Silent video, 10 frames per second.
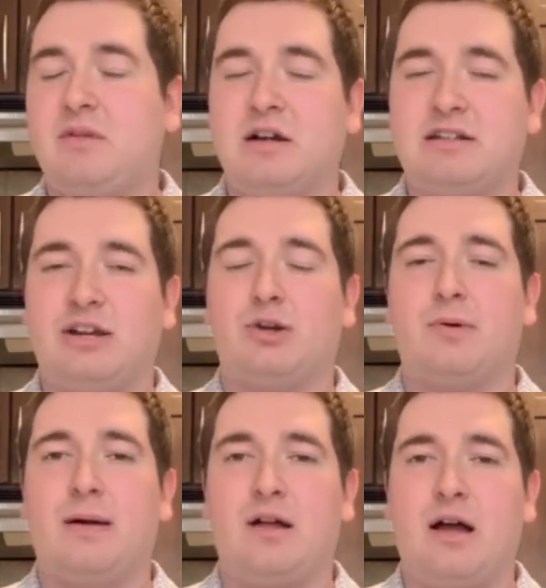a terrible
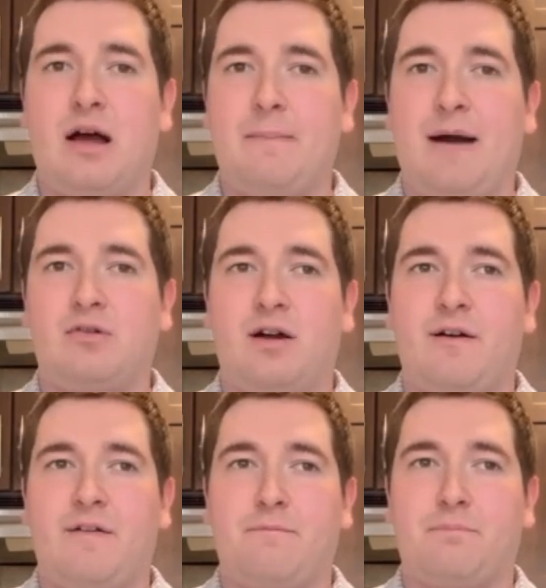mu- amount
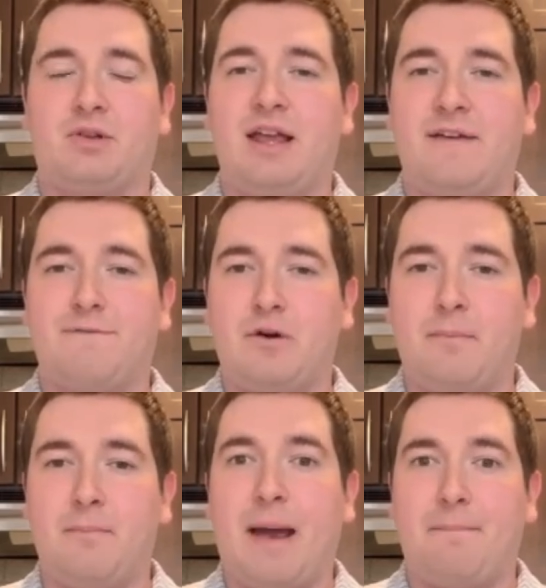of play from my